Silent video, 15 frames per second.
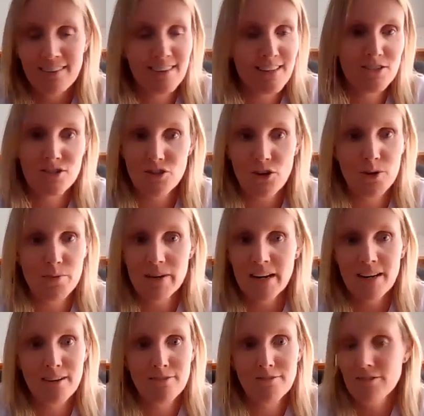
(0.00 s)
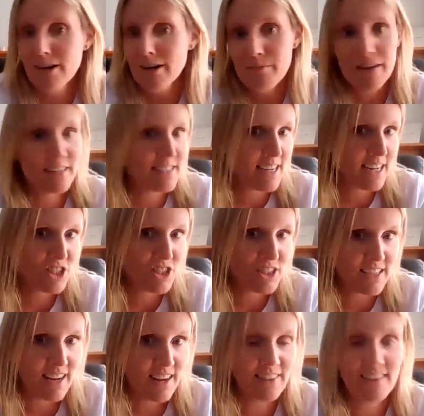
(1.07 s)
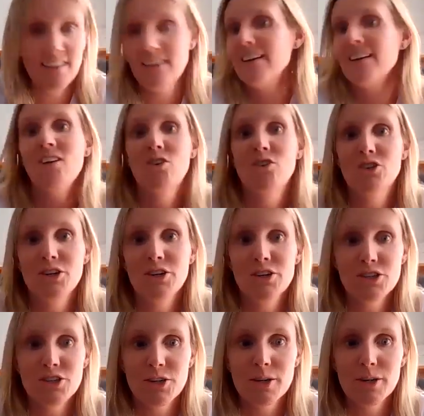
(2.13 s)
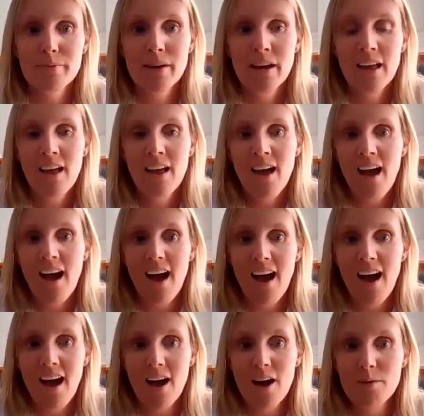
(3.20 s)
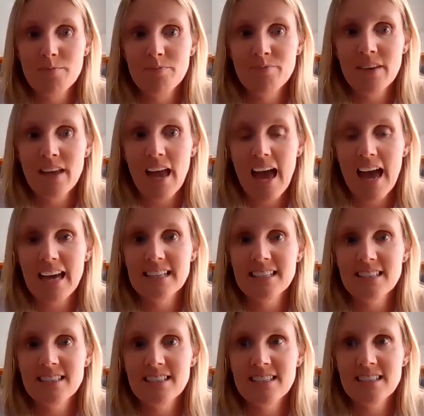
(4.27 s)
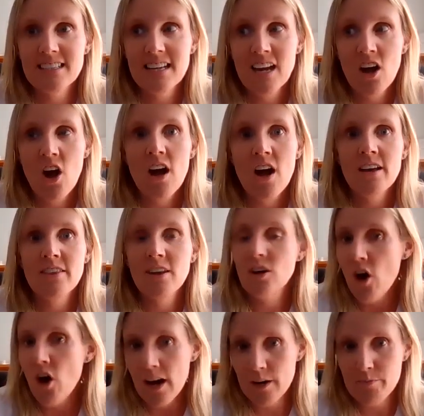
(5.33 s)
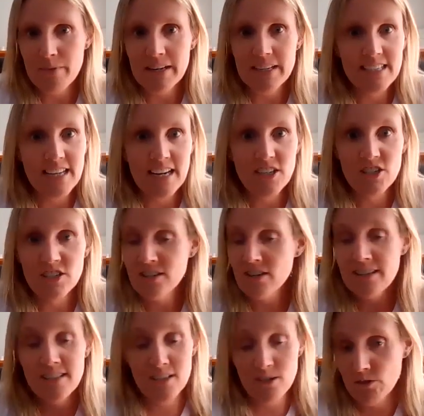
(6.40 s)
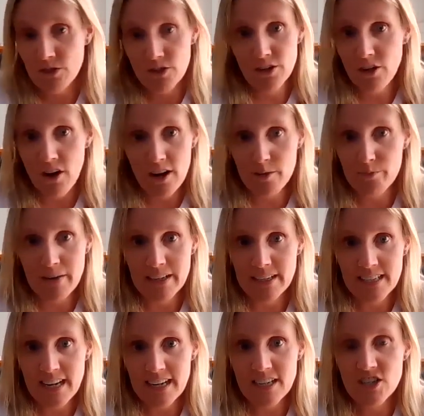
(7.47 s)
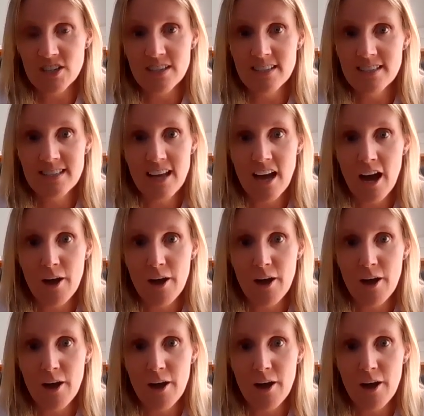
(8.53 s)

There's so many free meditations out there on YouTube. And the guided meditations, I still do guided meditations.